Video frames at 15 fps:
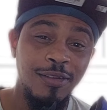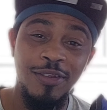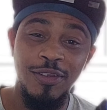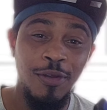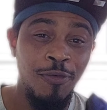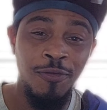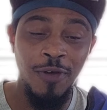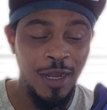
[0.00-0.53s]

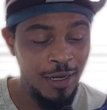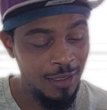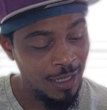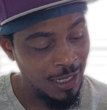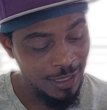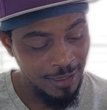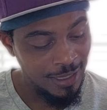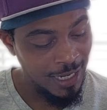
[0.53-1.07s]
So fire.
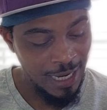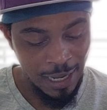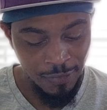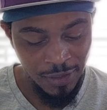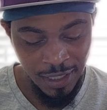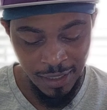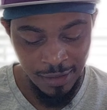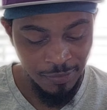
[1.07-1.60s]
Like, they
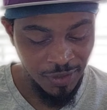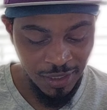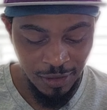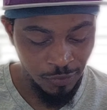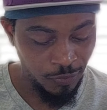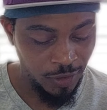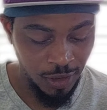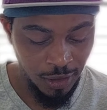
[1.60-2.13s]
outdid
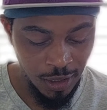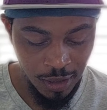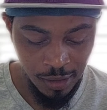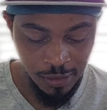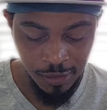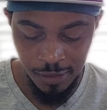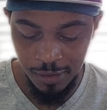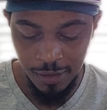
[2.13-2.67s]
themselves with the
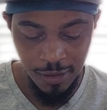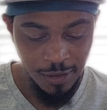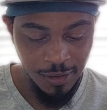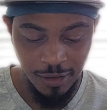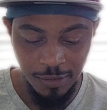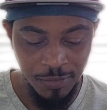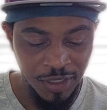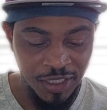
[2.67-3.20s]
color,
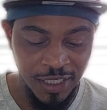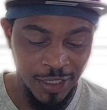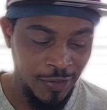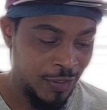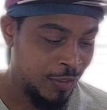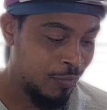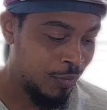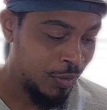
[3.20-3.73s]
the
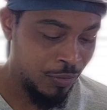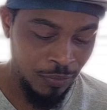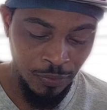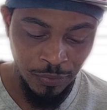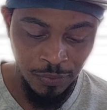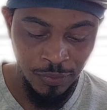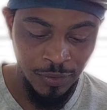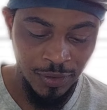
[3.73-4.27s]
material
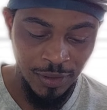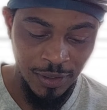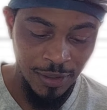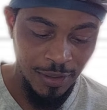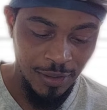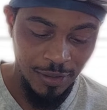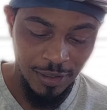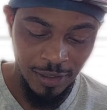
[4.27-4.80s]
used,
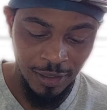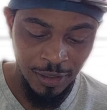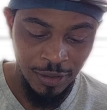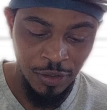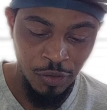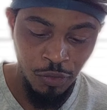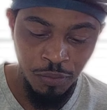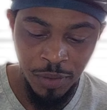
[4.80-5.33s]
the
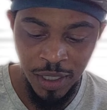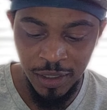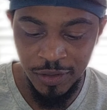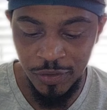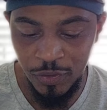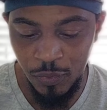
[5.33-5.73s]
little nubuck